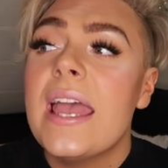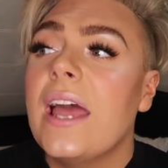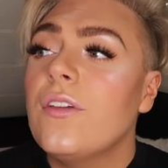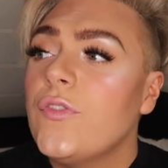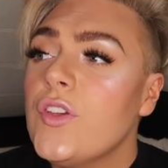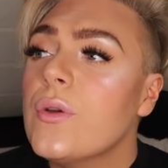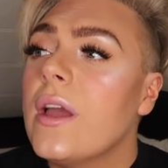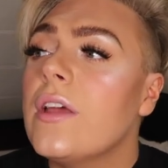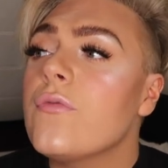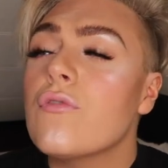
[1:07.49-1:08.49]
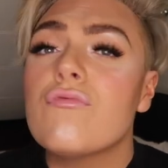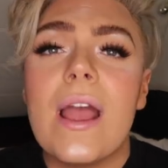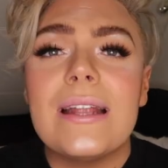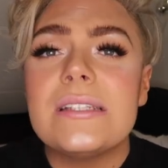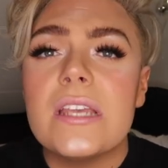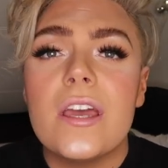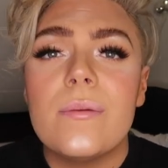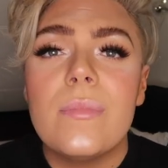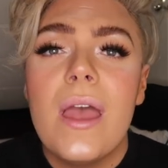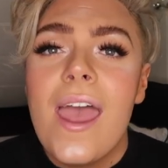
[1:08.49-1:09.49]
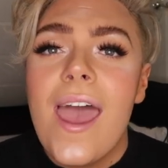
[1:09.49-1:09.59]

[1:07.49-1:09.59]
and a few kind of random